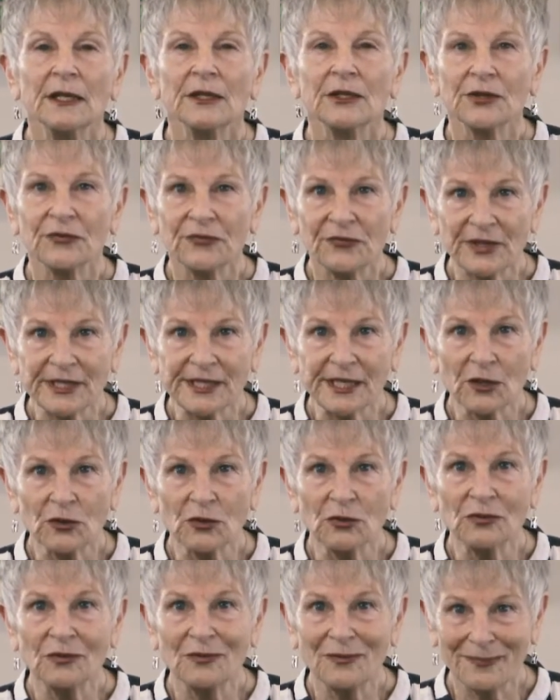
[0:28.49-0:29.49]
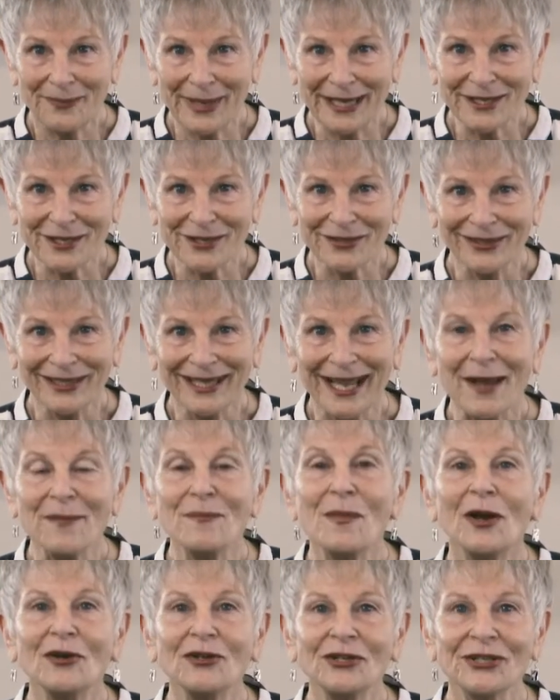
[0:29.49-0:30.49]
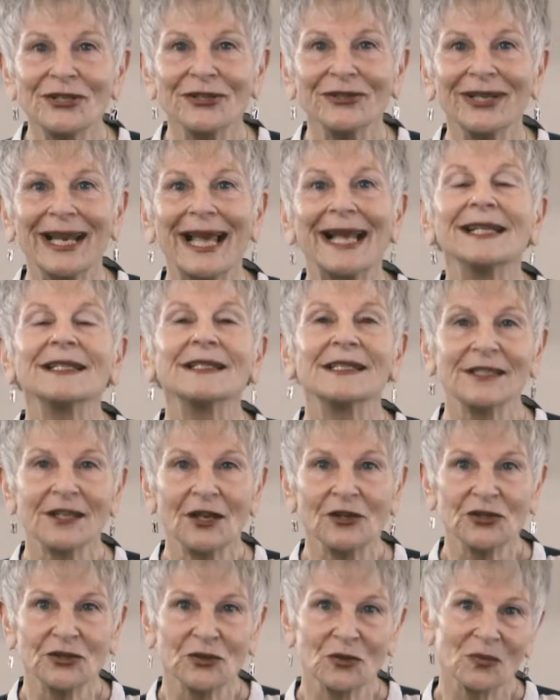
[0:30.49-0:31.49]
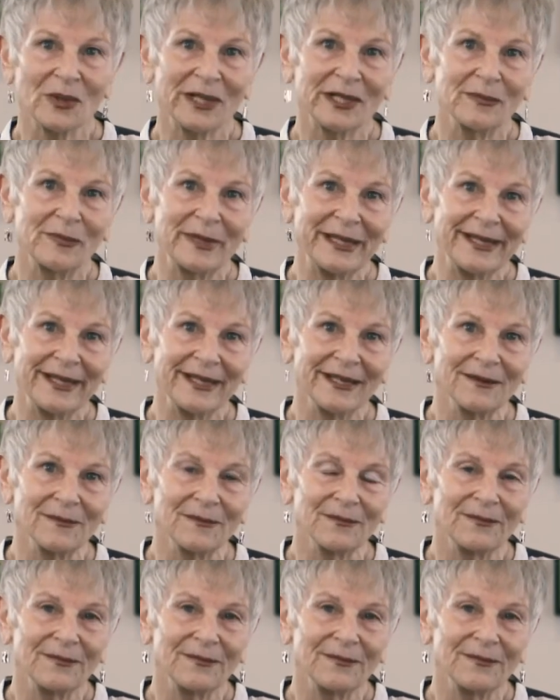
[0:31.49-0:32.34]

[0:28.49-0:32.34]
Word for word: to physical, mental, emotional, and social well-being.